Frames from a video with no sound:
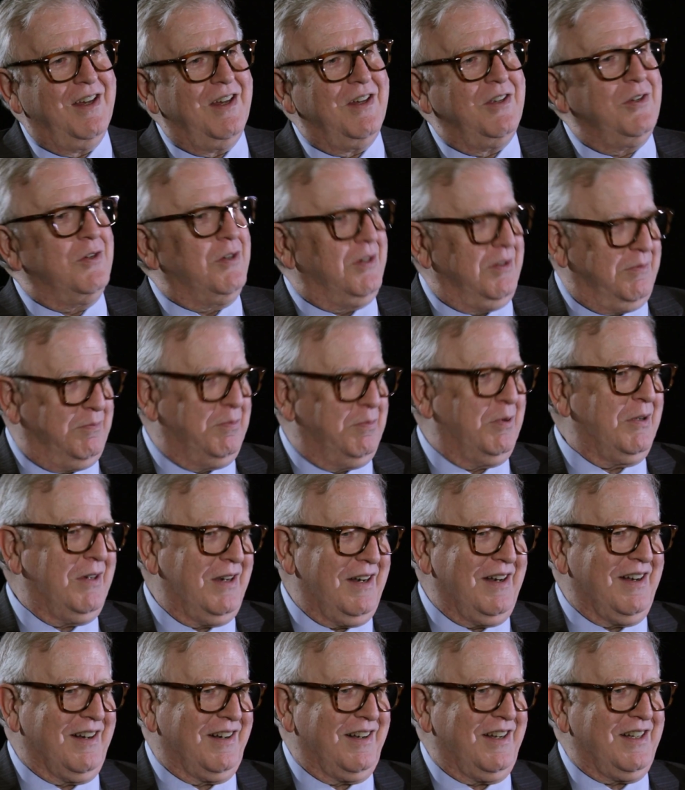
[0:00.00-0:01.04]
You could put it
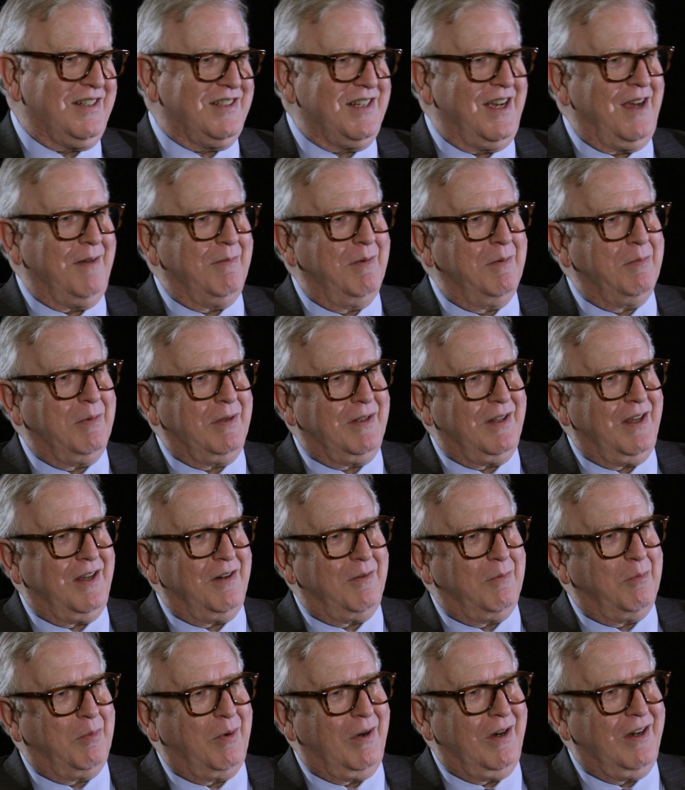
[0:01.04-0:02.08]
on a clay tablet, but
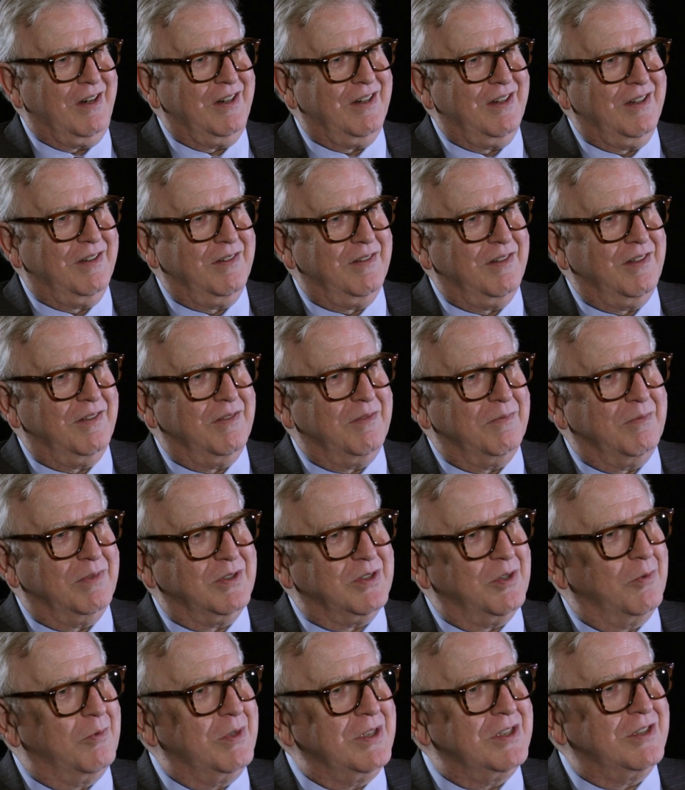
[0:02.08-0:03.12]
that'll break.
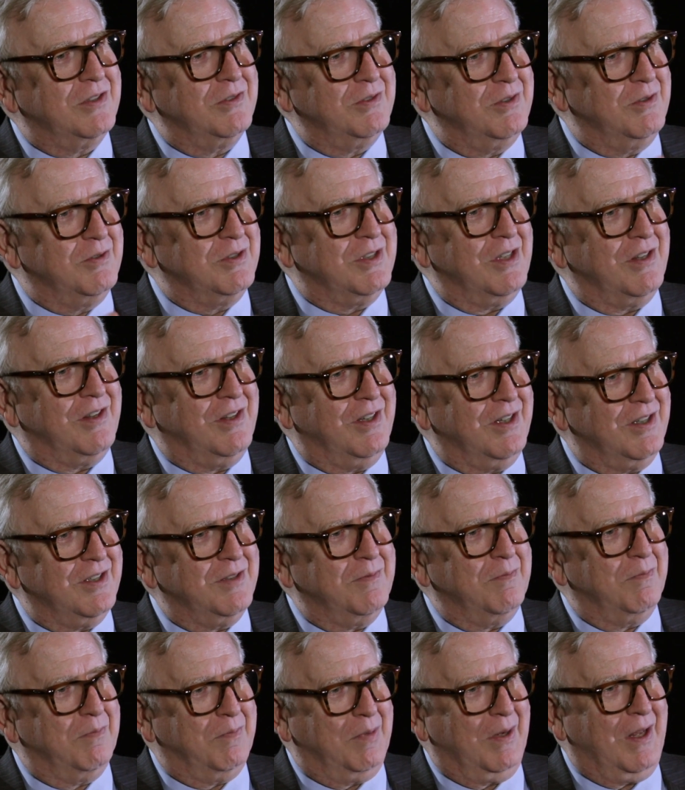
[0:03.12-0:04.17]
So we still use a thick
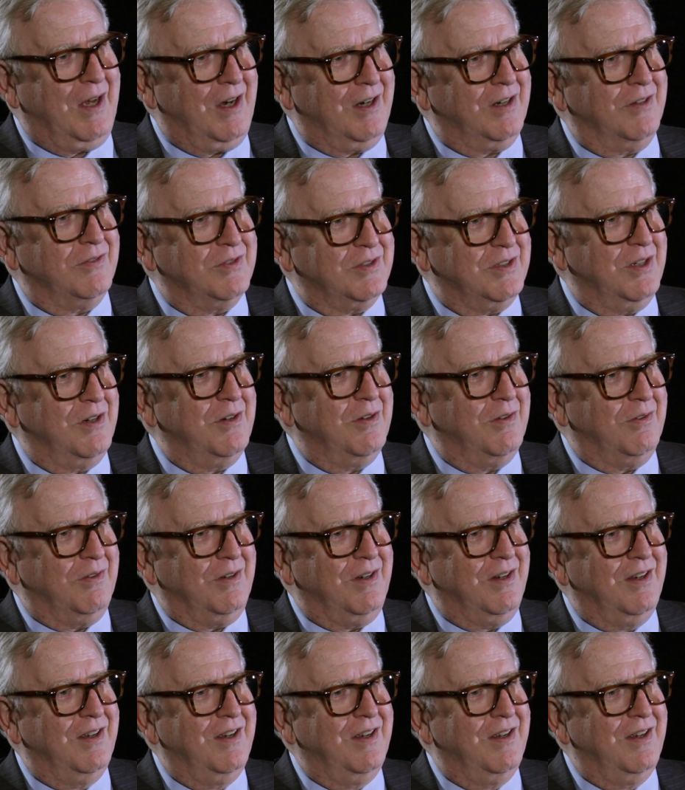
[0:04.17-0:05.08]
block of stone.